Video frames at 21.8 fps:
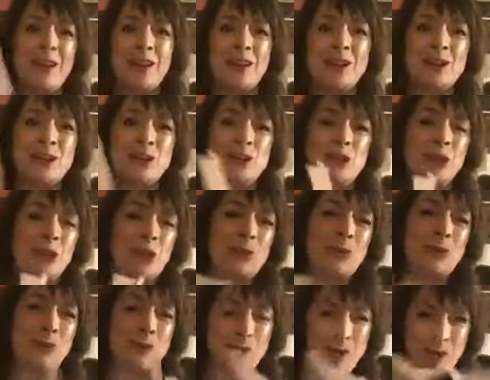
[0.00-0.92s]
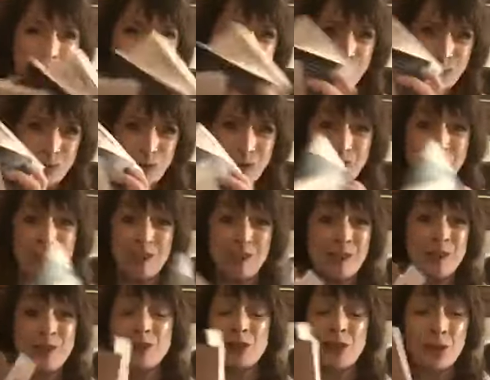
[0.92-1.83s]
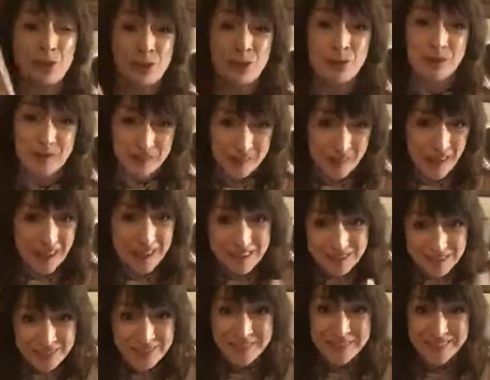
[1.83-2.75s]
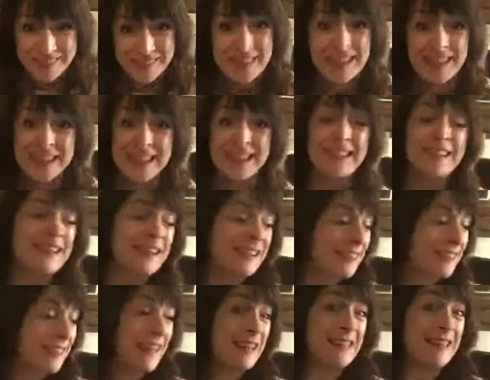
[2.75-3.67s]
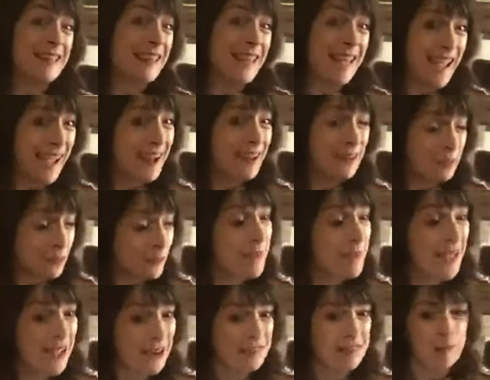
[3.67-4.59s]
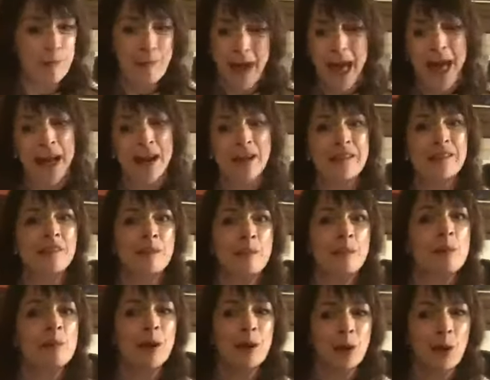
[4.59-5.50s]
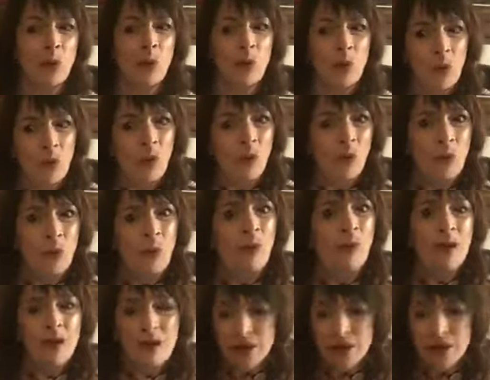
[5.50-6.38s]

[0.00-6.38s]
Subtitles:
show you the titles because if I showed you the titles, then the cat would be out of the bag and somebody might go, oh,